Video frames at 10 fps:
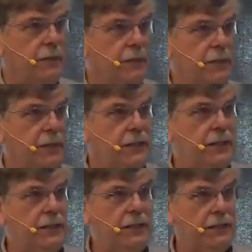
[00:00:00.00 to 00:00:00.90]
that
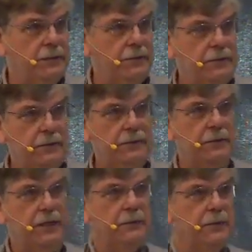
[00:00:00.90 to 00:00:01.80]
to
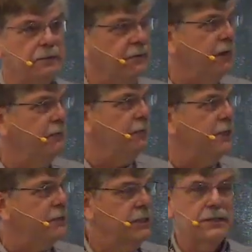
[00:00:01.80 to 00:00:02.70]
keep in the 5
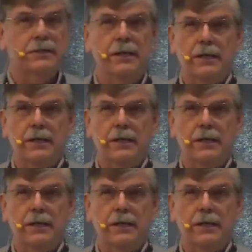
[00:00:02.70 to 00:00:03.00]
minutes is